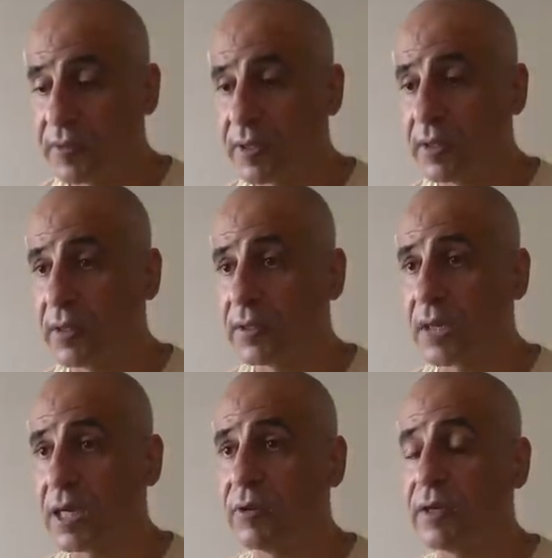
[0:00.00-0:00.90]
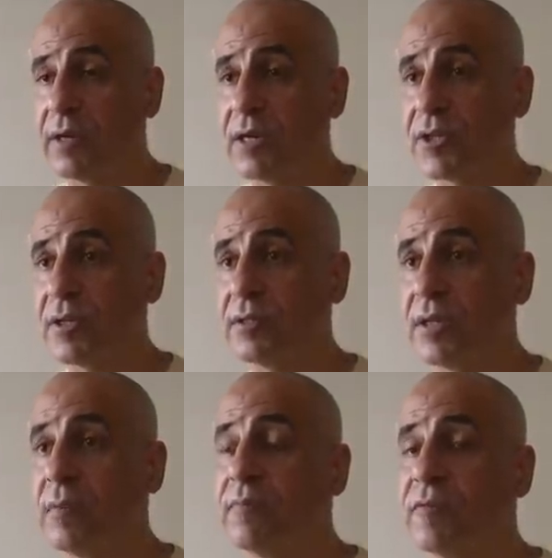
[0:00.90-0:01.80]
in the Taiwan national
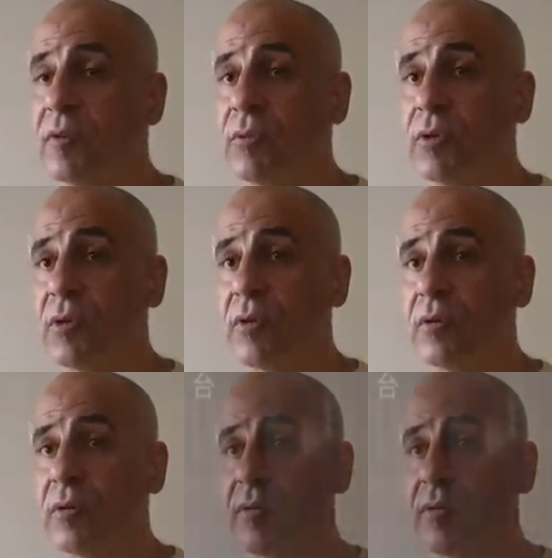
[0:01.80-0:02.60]
team for more